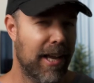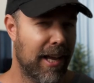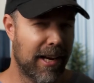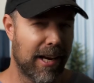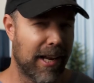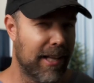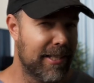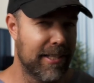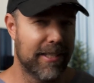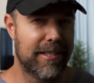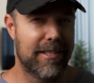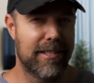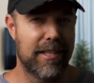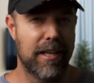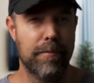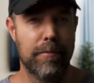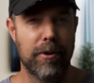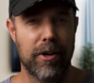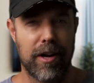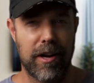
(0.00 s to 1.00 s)
and let it
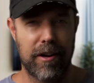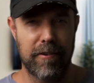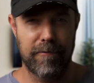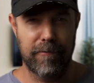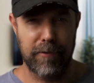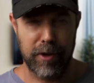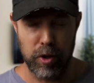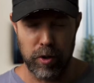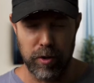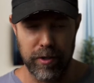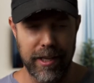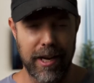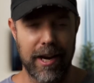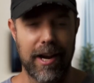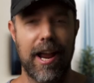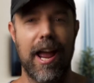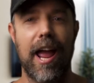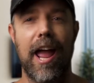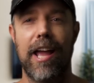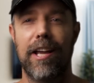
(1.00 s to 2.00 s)
simmer and fuel
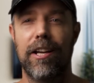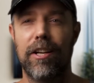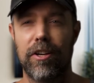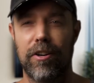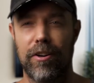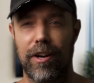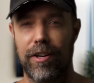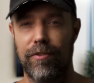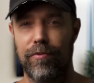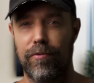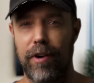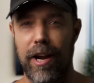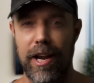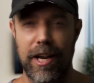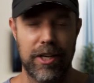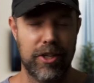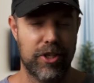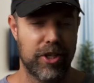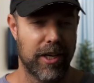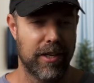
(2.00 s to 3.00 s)
their anger and
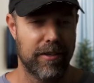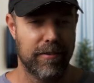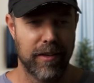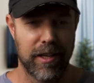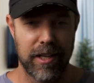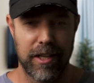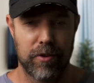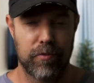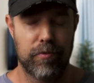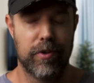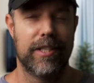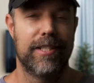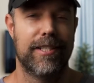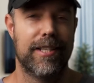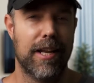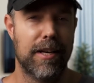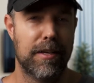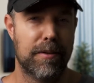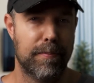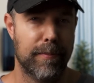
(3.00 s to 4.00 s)
rage and
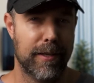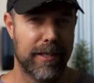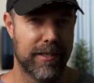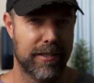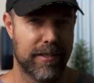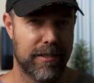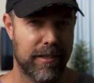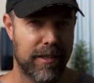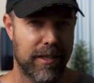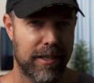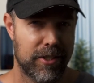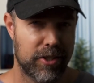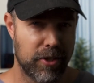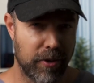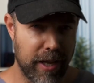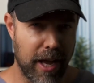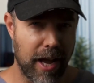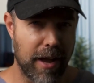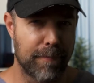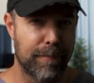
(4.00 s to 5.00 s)
resentment. So
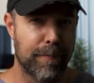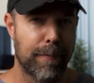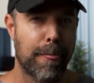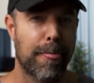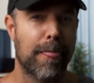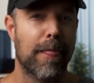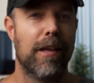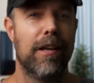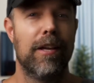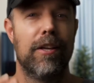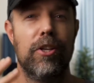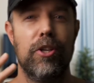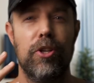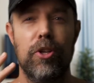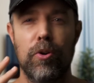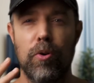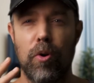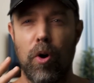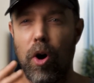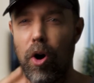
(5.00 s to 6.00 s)
yeah,
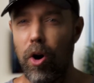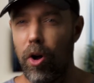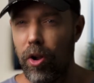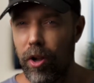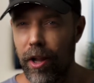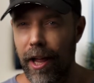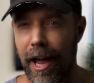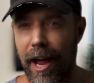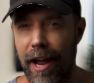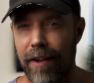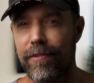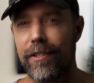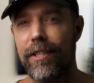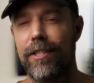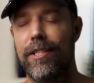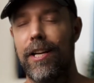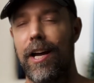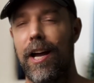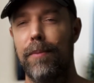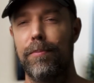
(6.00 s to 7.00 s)
you all have the
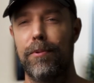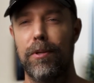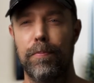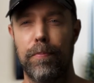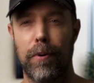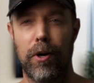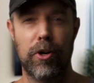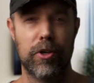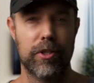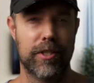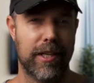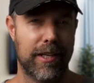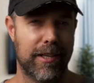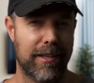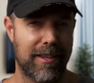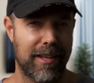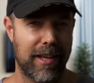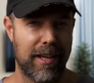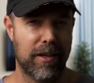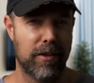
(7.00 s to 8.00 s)
time to pause
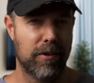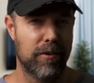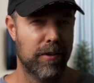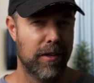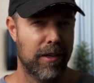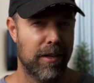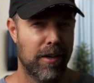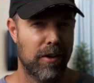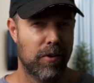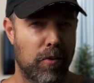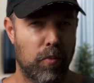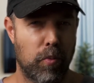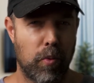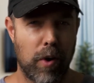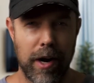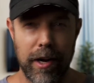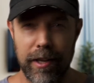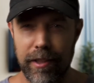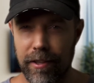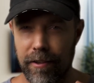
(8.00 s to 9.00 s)
and think,
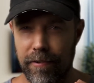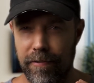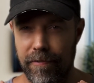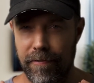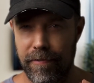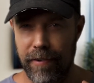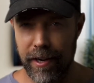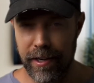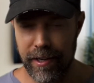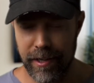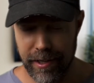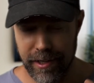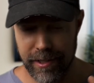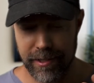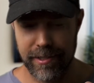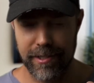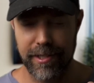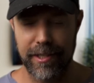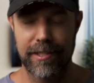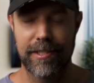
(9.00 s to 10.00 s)
why the fuck
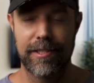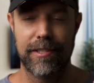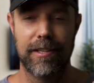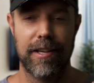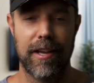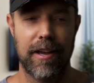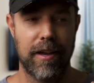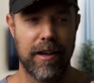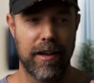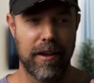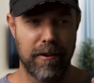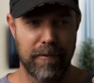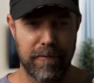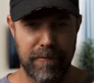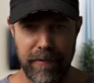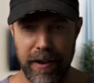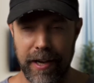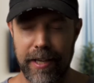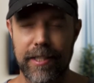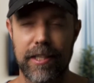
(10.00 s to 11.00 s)
is this
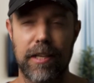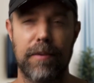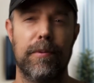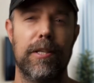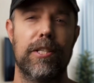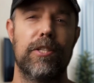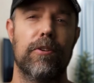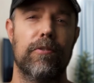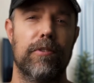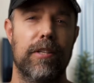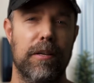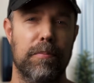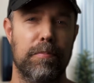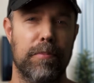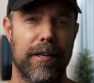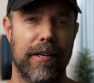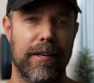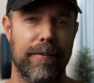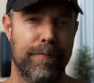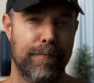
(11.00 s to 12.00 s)
affecting me so
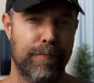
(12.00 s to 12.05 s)
deeply?